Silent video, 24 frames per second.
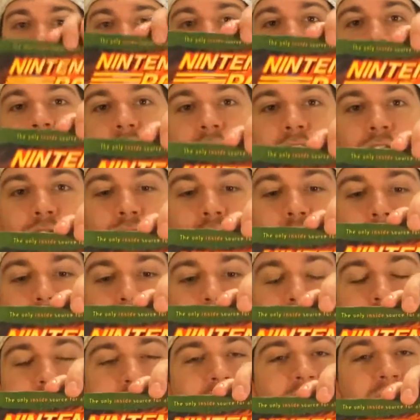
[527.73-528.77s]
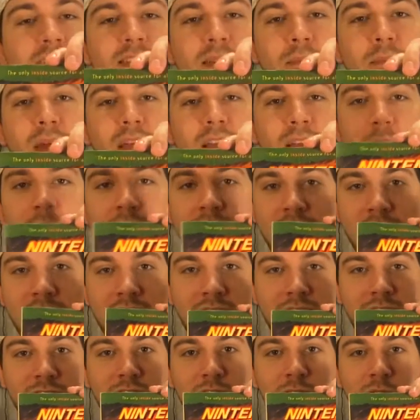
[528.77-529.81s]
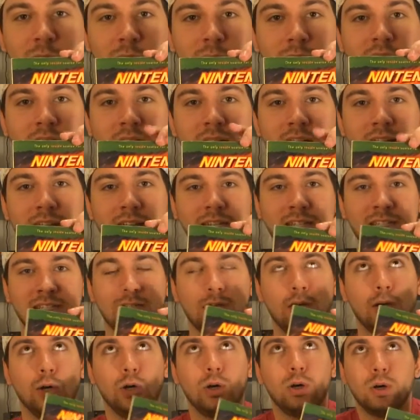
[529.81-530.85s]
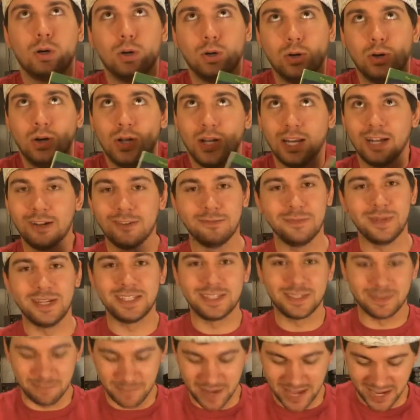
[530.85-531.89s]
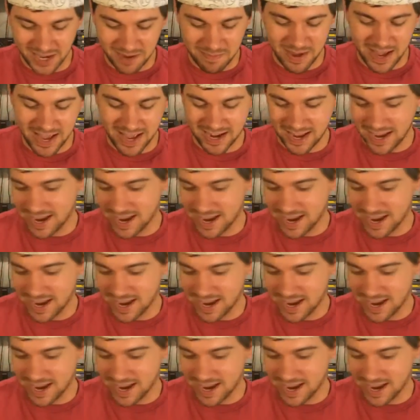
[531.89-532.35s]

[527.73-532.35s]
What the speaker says: This is great. This has a Mega Man X2 guide in it. Oh, I love me some Mega Man